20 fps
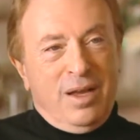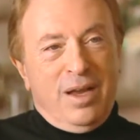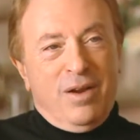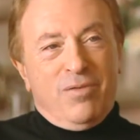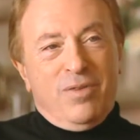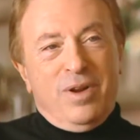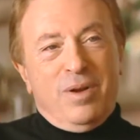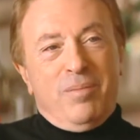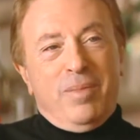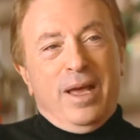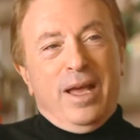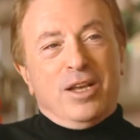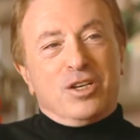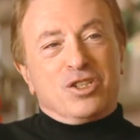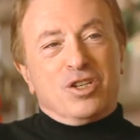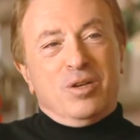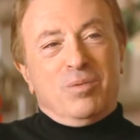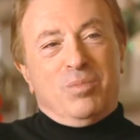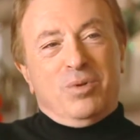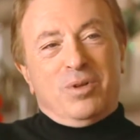every
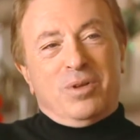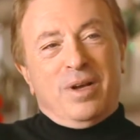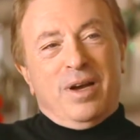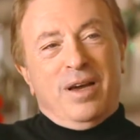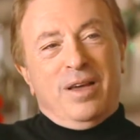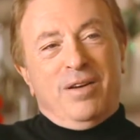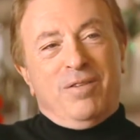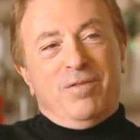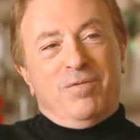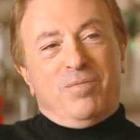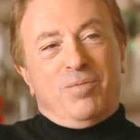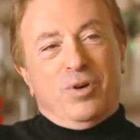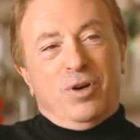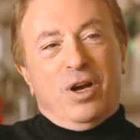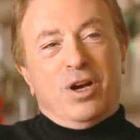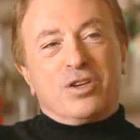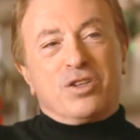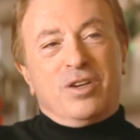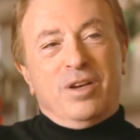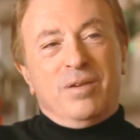imaginable kind of
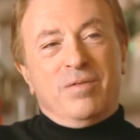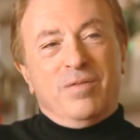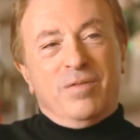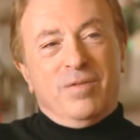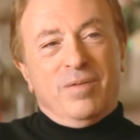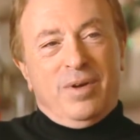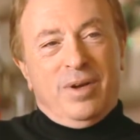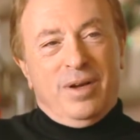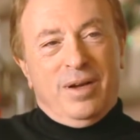production